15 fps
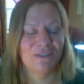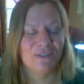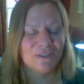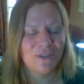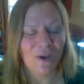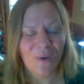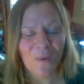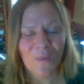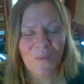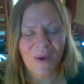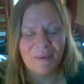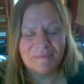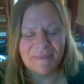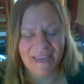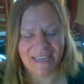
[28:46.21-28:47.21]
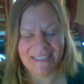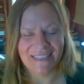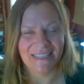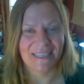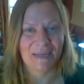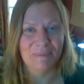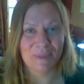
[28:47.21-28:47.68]
so
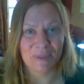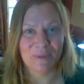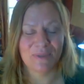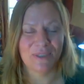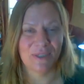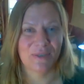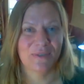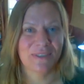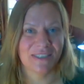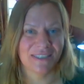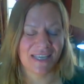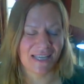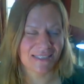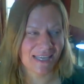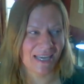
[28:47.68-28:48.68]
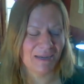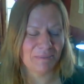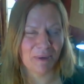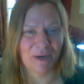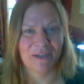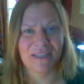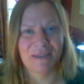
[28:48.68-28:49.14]
amazing and I'm so stoked and that's kind
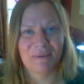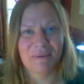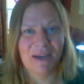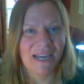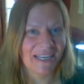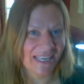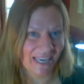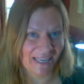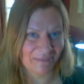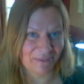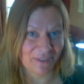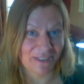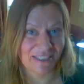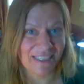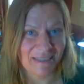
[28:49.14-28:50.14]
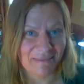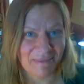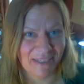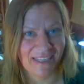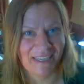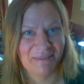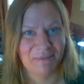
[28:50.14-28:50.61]
of partly why I can't ever
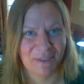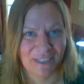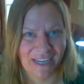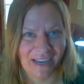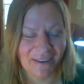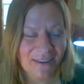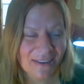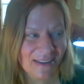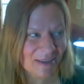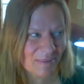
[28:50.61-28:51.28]
sleep anymore now